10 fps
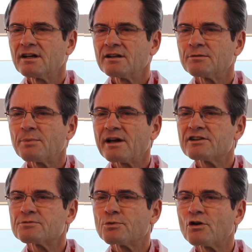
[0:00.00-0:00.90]
The
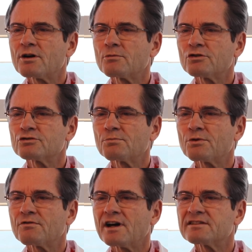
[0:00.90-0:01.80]
Pancreas program also
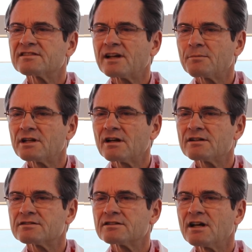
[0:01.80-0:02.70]
provides
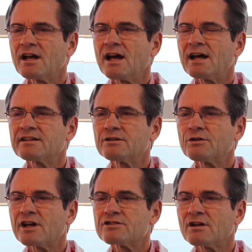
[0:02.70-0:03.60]
seminars and
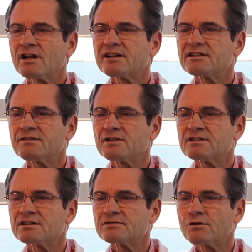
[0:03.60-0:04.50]
educational
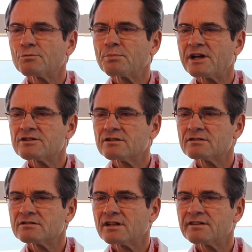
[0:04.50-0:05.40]
activities for
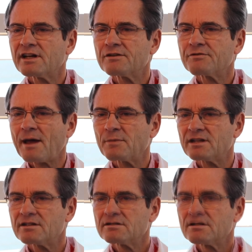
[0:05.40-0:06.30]
patients and their
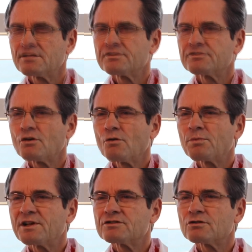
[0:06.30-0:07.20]
families. So
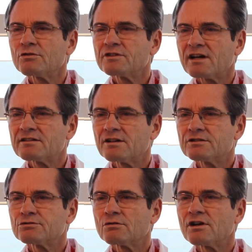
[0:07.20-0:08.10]
please contact
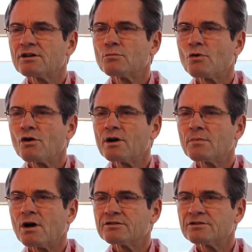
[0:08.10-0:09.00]
us to learn more about the